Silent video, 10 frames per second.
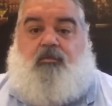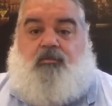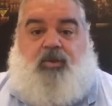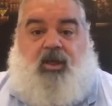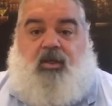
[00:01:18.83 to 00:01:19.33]

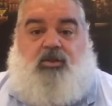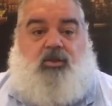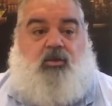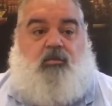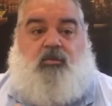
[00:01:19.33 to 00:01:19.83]
bean
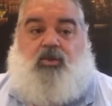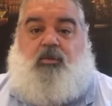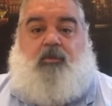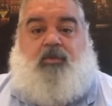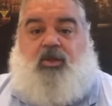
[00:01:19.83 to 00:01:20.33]
soup,
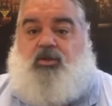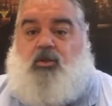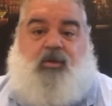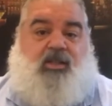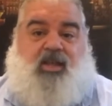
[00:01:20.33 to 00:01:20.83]
split pea
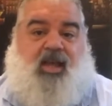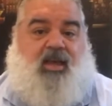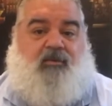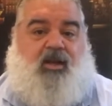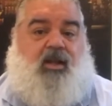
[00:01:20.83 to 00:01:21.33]
soup has
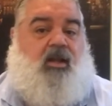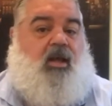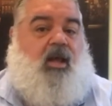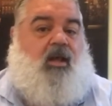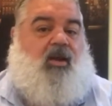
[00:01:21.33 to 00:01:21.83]
ham in it.
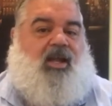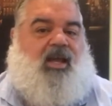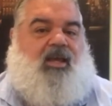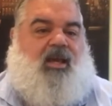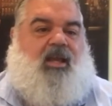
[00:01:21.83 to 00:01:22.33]
You know, I
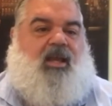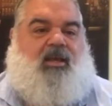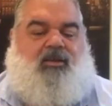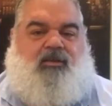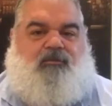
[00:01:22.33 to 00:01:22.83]
like I
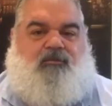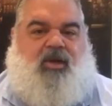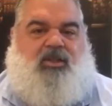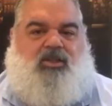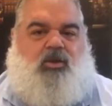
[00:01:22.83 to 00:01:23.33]
like
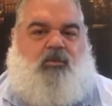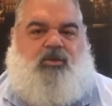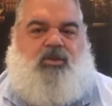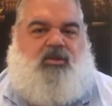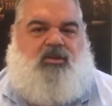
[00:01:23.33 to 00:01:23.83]
my
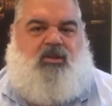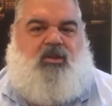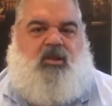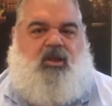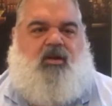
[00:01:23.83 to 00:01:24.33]
soups
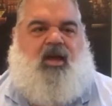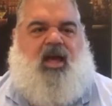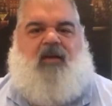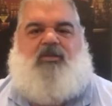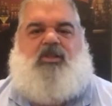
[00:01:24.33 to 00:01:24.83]
you know, to
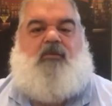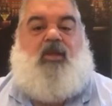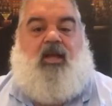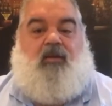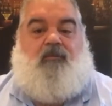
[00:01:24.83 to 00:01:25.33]
have
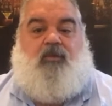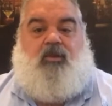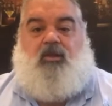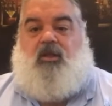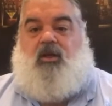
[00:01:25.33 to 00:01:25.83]
something in them.
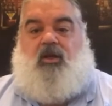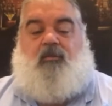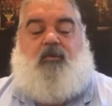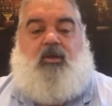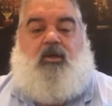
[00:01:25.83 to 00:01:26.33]

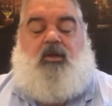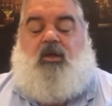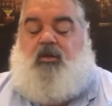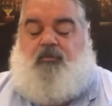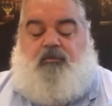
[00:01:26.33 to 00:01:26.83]
Um,
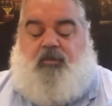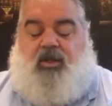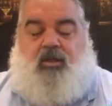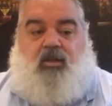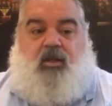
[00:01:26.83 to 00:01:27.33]

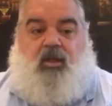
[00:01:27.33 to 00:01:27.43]
but